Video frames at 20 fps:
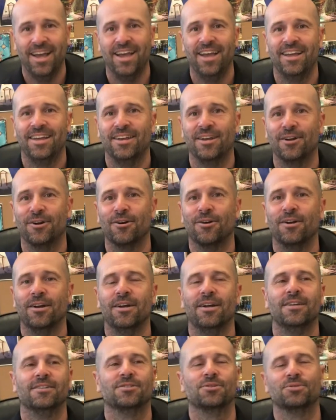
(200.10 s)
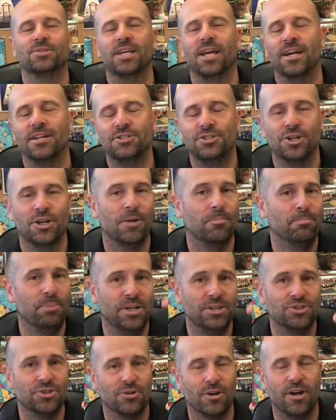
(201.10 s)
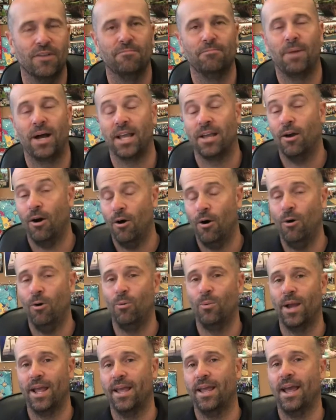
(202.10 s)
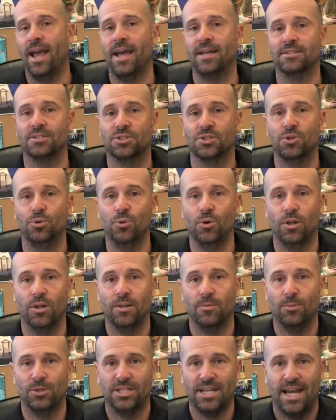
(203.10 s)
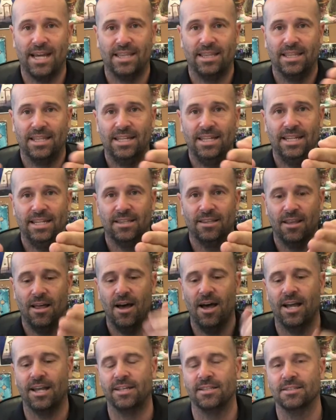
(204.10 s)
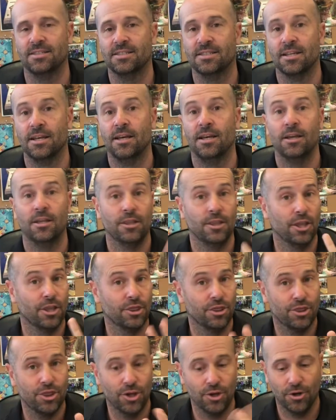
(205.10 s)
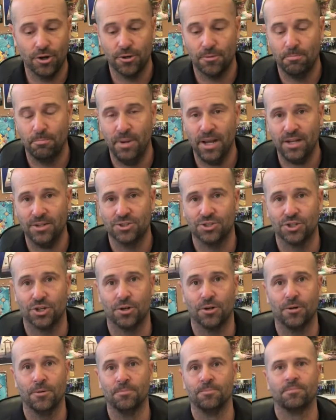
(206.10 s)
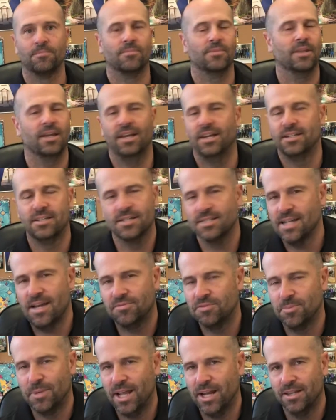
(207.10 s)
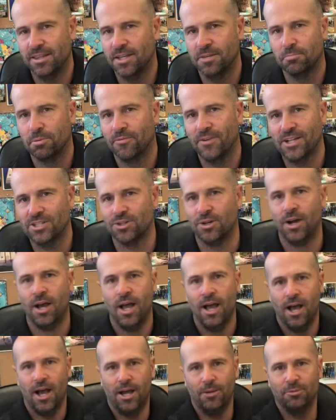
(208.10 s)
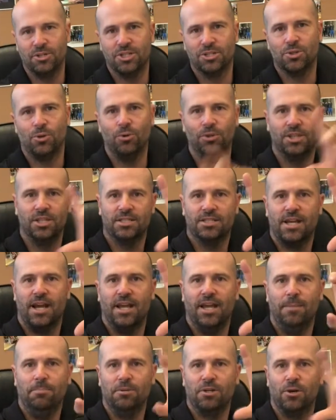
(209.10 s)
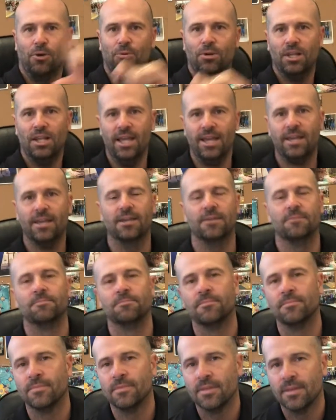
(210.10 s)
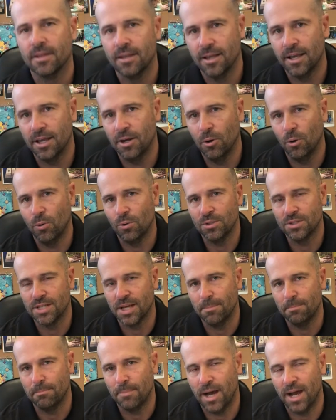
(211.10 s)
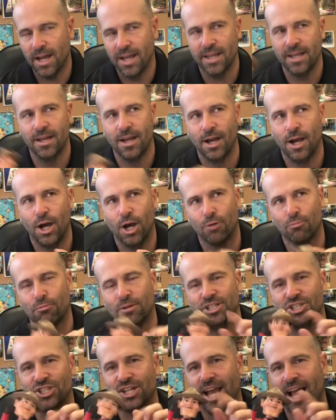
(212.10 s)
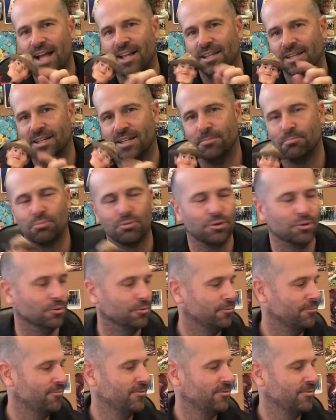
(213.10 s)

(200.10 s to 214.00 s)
here. So say I took a picture of my hallway at school, which had leading lines. The third picture, and it doesn't have to be anything professional, I would just hold this guy up and go click, and hold up my originality proof